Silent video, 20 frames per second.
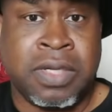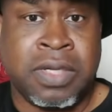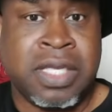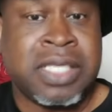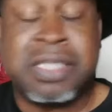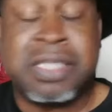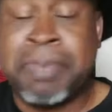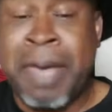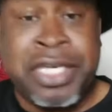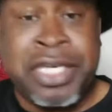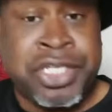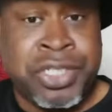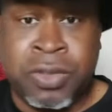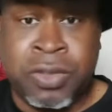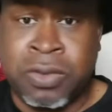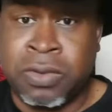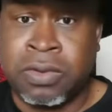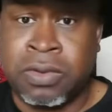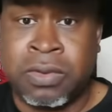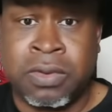
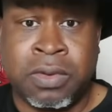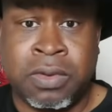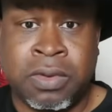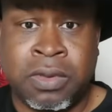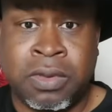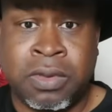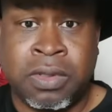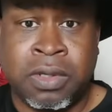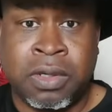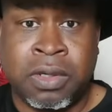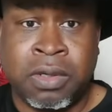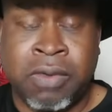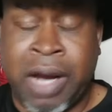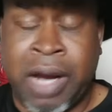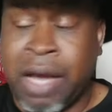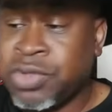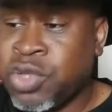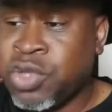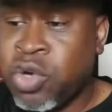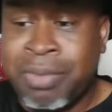Special. When
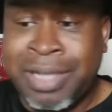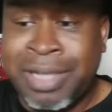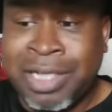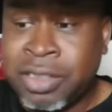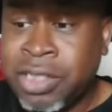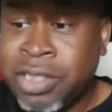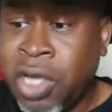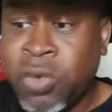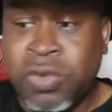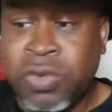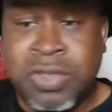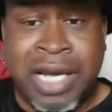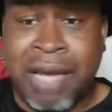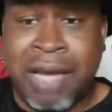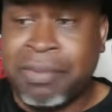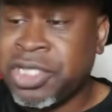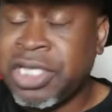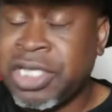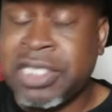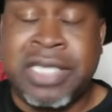I was doing my little notes, and
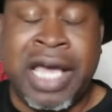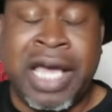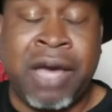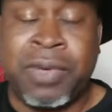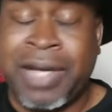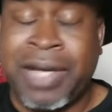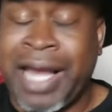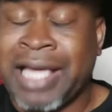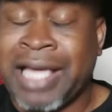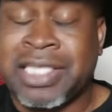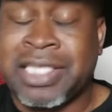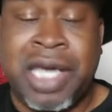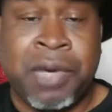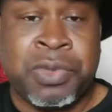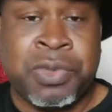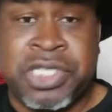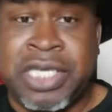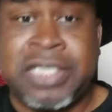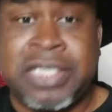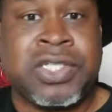last year I
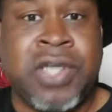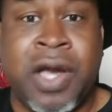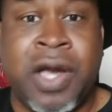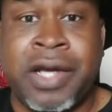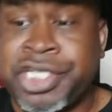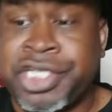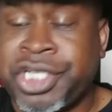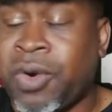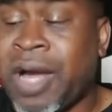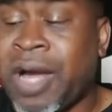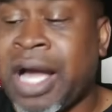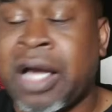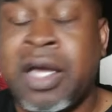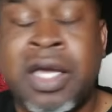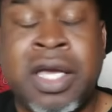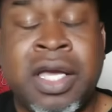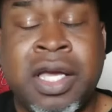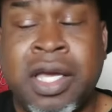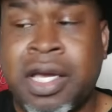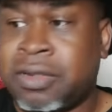was just starting to show out,
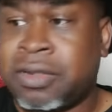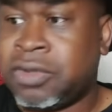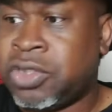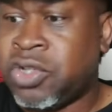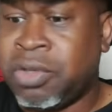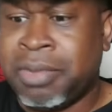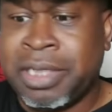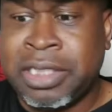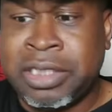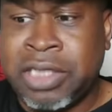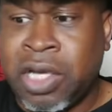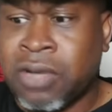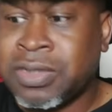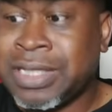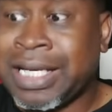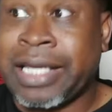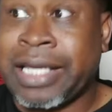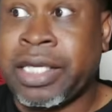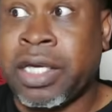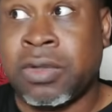doing my little notes,
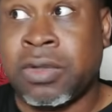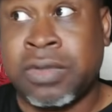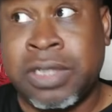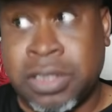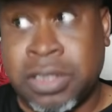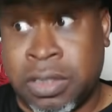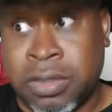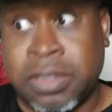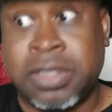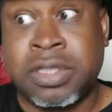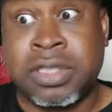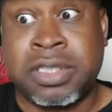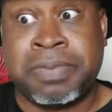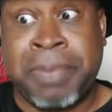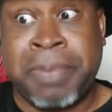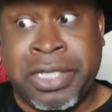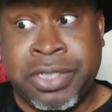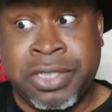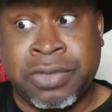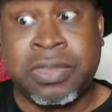I'm like, yo, this girl is
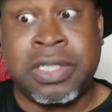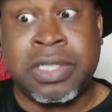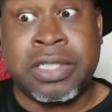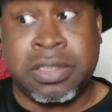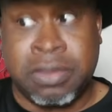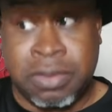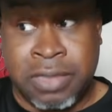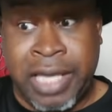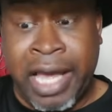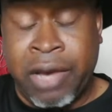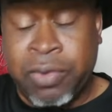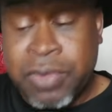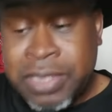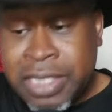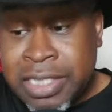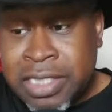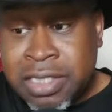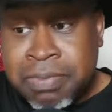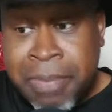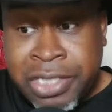special. That was
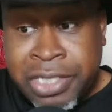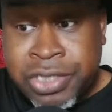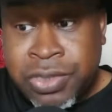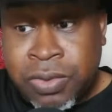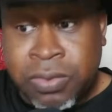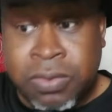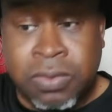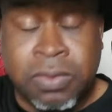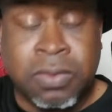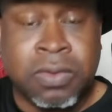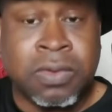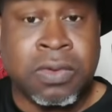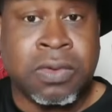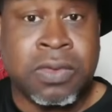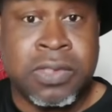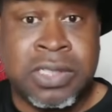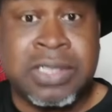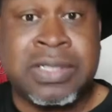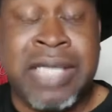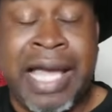it, special.
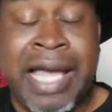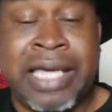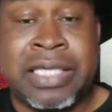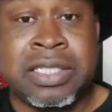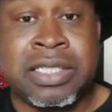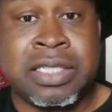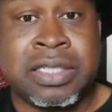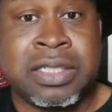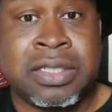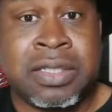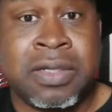She's nice.